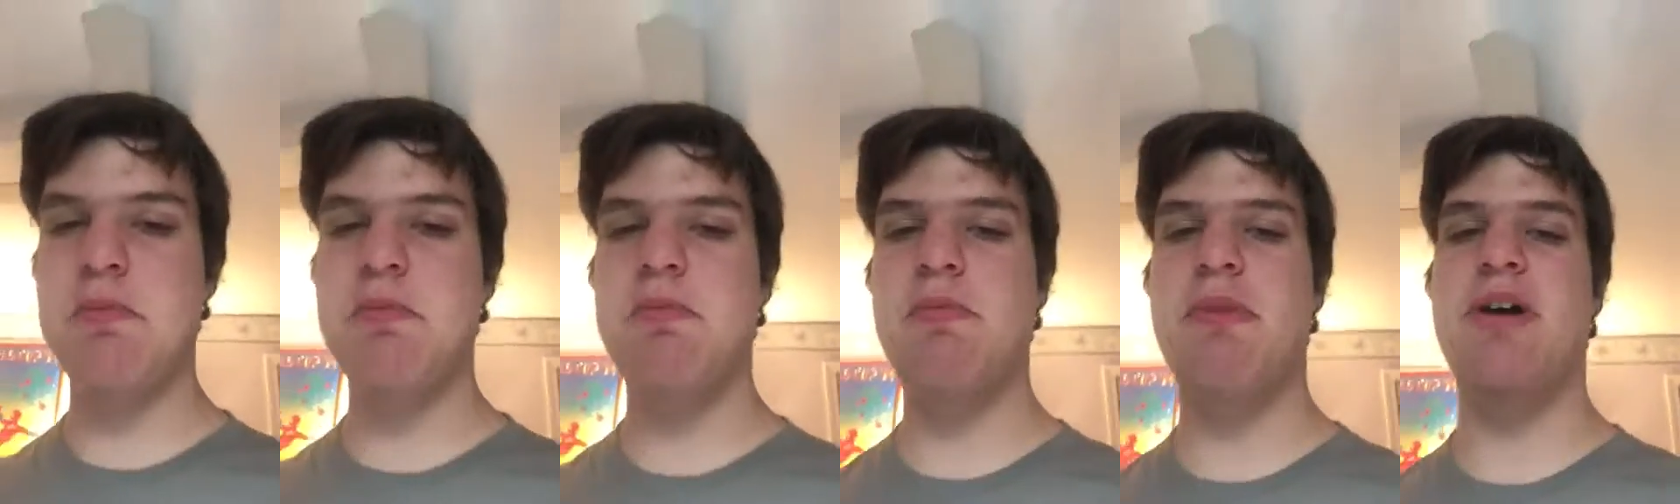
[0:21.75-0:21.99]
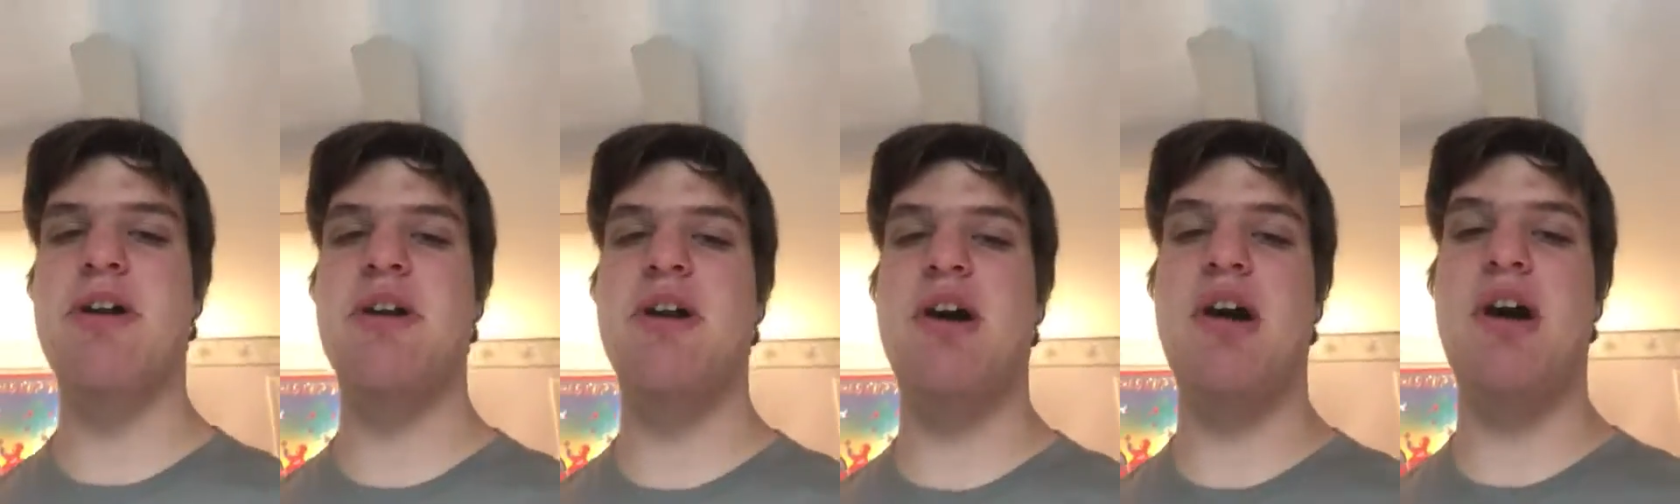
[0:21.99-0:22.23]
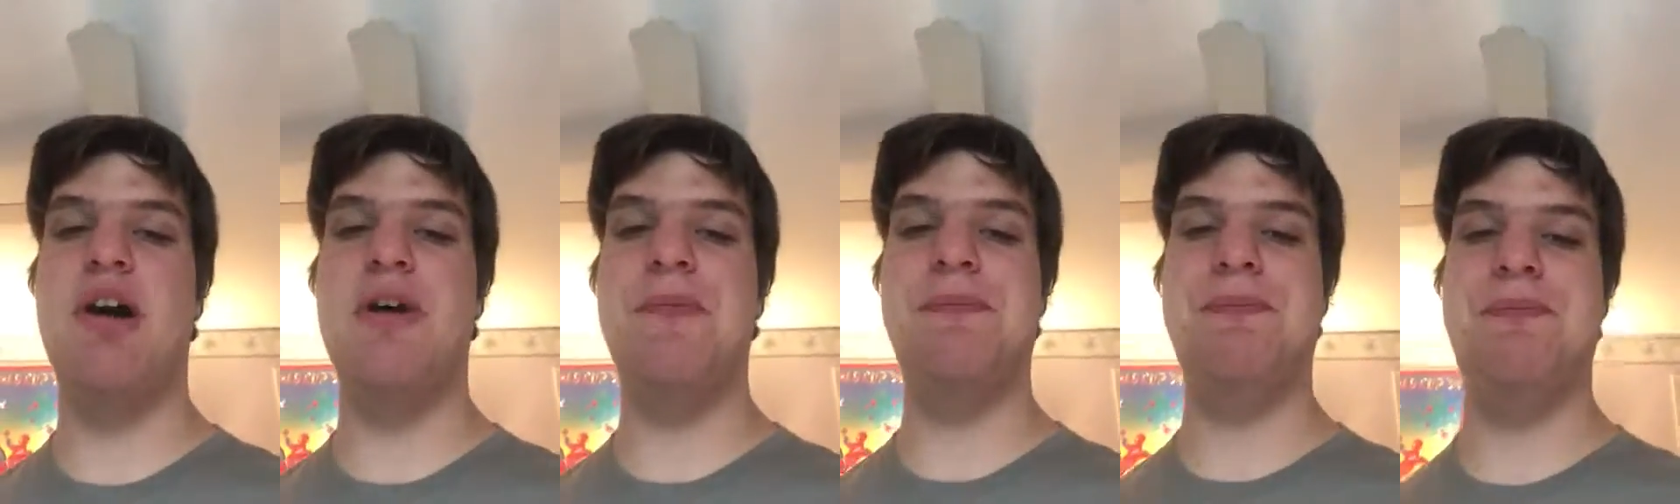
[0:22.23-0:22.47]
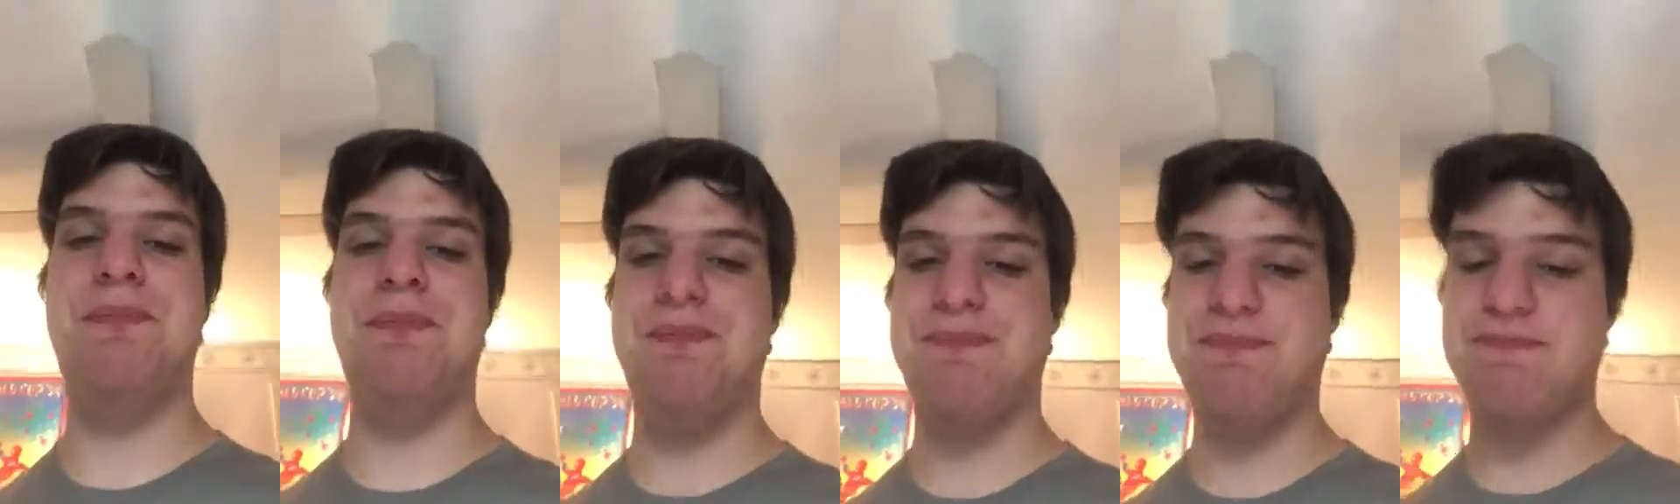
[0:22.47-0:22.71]
but
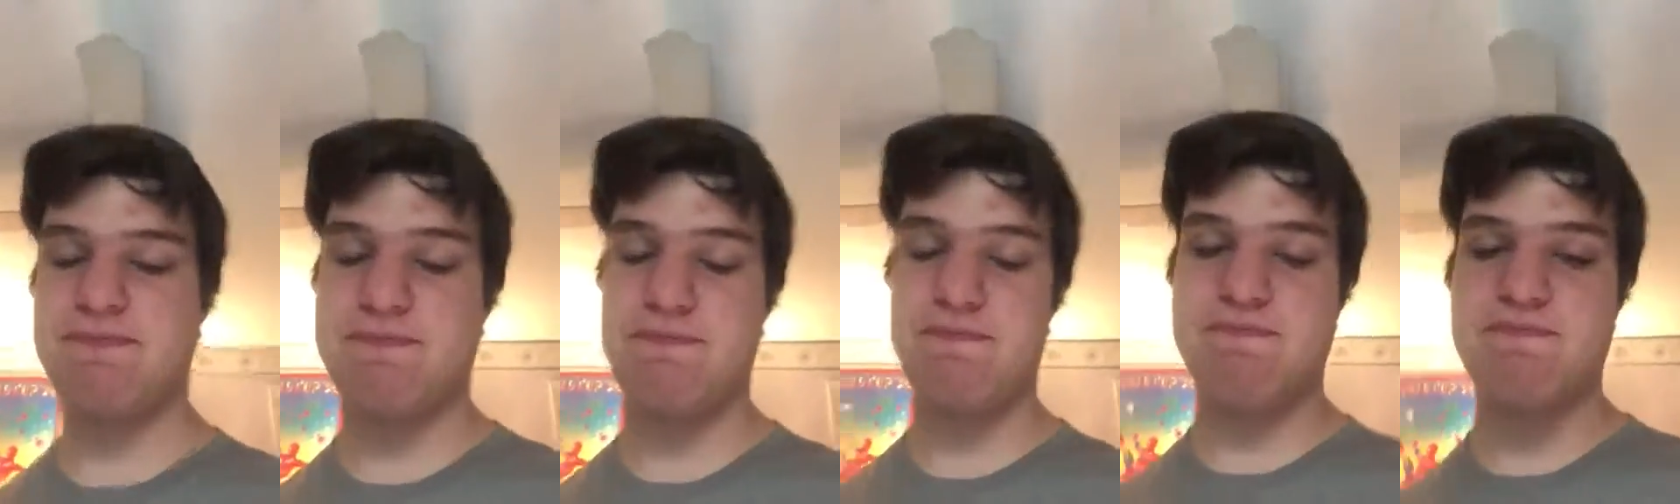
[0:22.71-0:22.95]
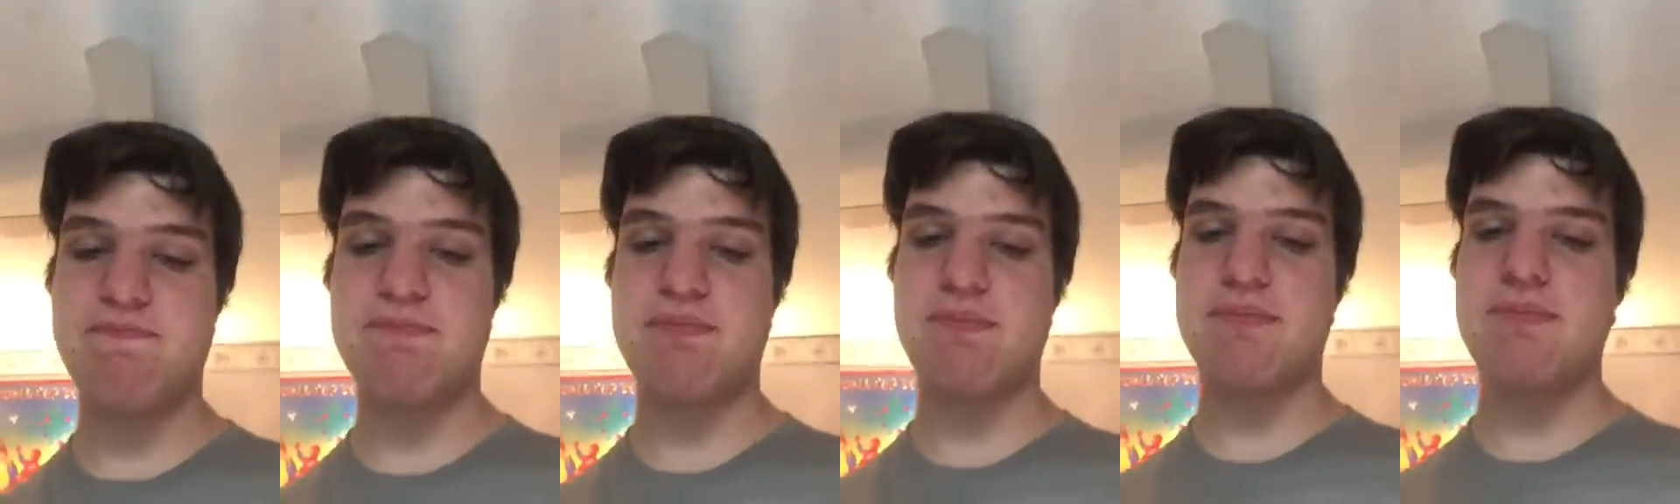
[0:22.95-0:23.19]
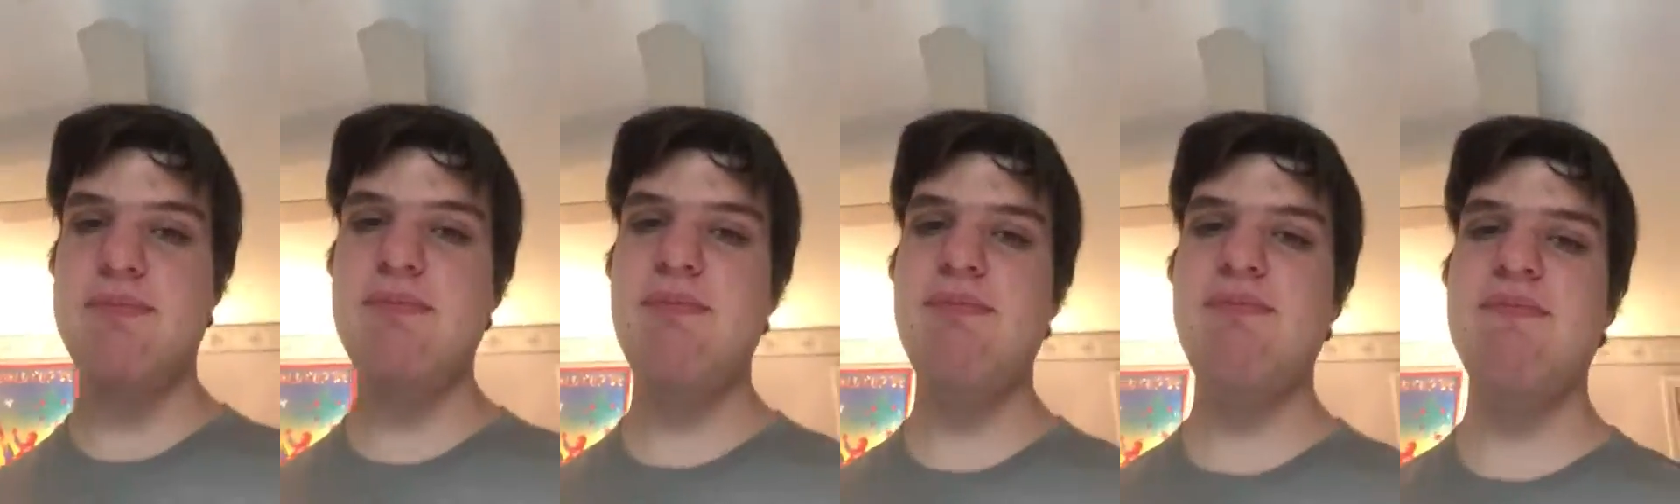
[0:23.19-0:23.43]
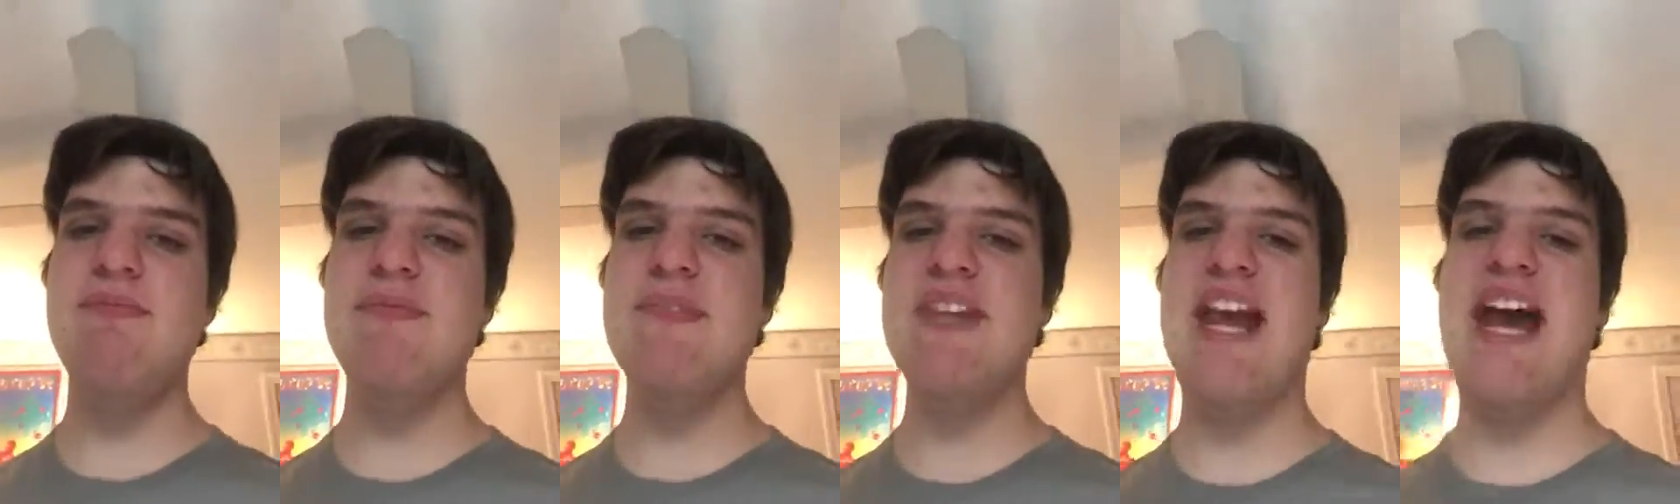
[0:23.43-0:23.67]

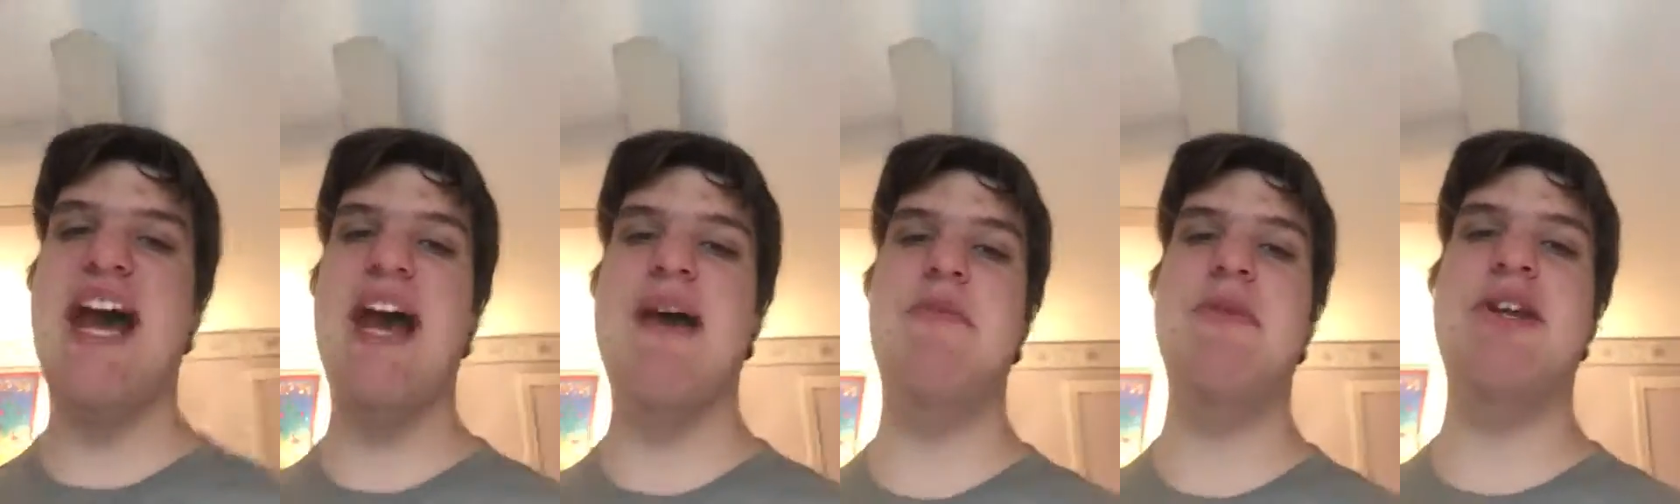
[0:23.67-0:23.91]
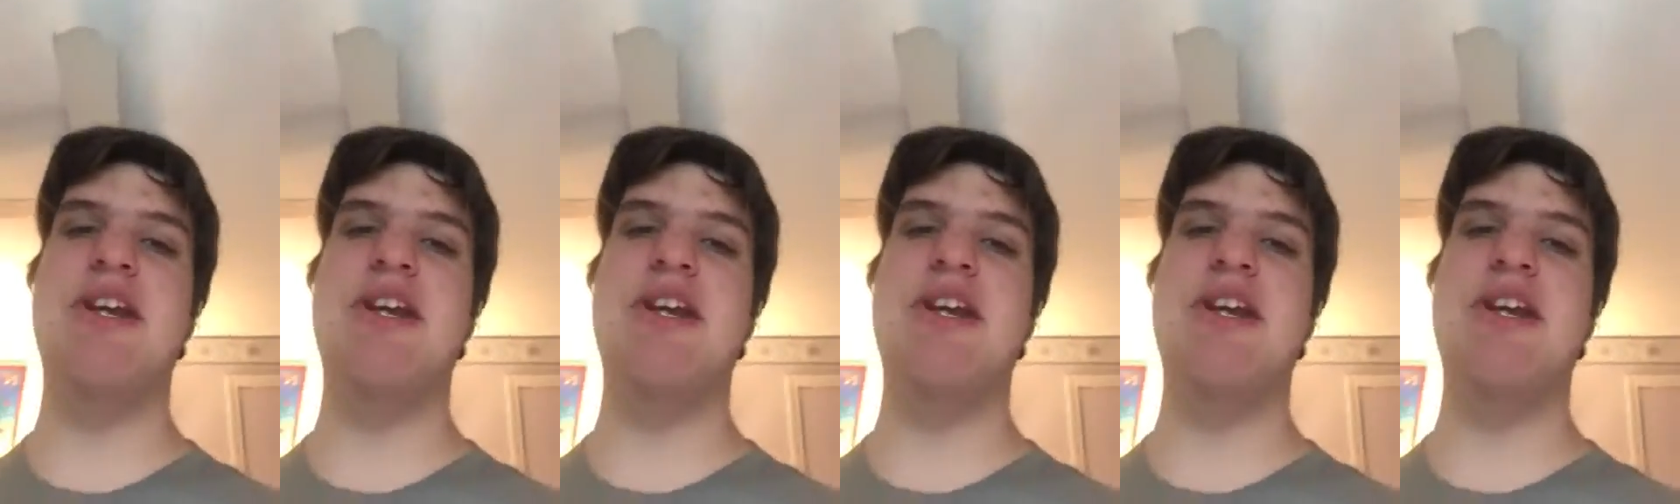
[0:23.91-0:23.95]
I've